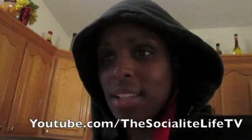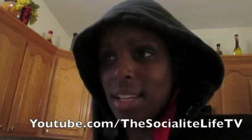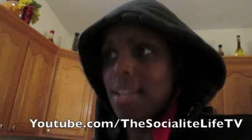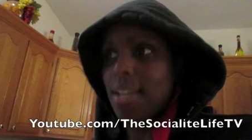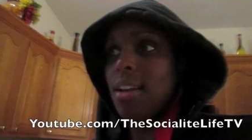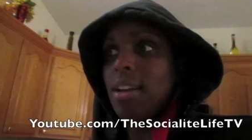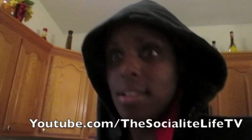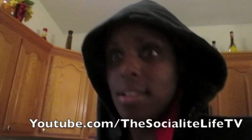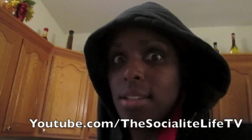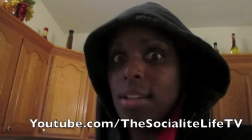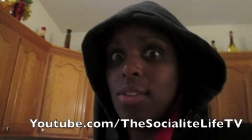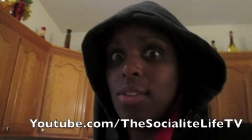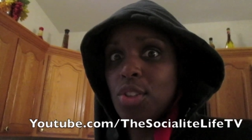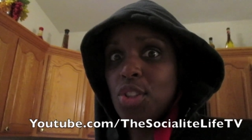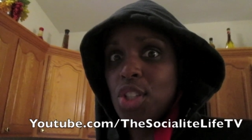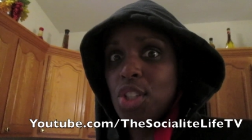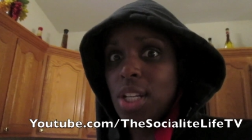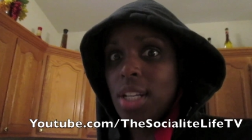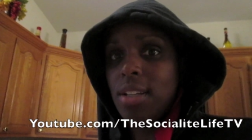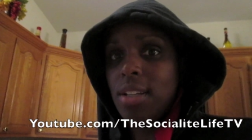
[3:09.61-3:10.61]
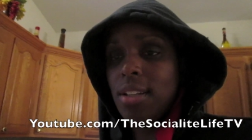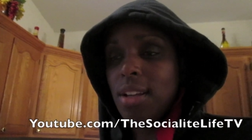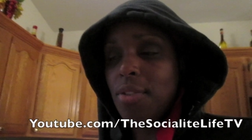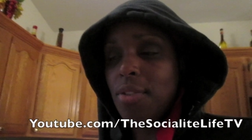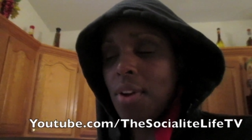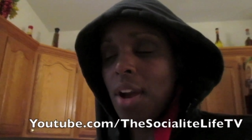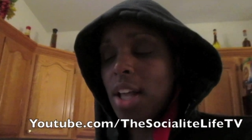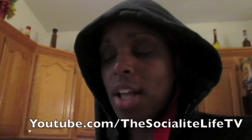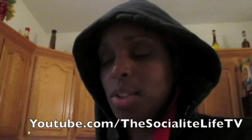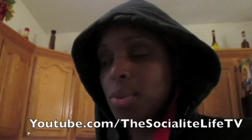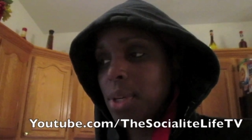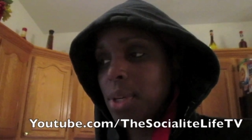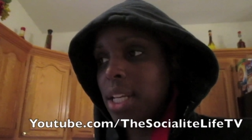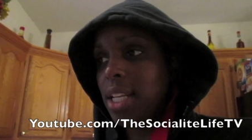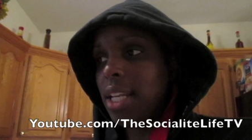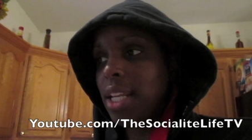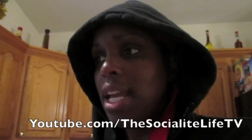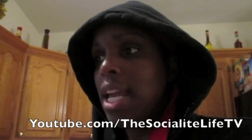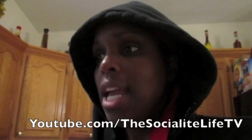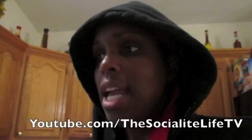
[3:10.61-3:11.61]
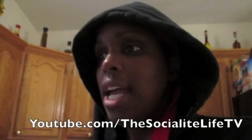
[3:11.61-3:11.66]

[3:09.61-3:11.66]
like adult shit for Halloween.